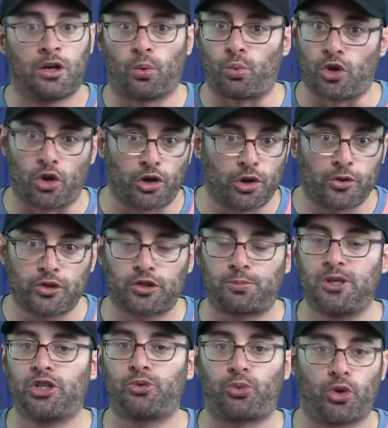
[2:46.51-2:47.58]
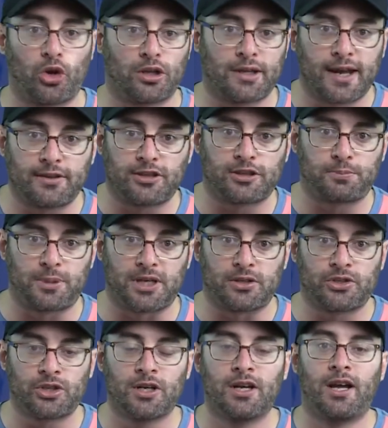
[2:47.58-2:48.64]
We all know the speech. We all like the
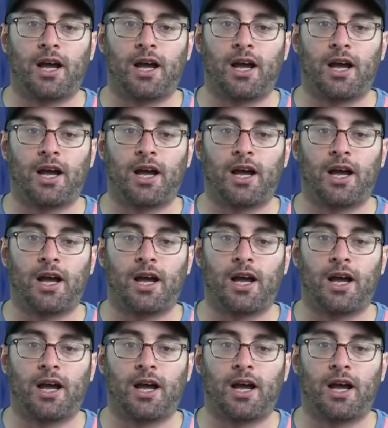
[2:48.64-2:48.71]
speech.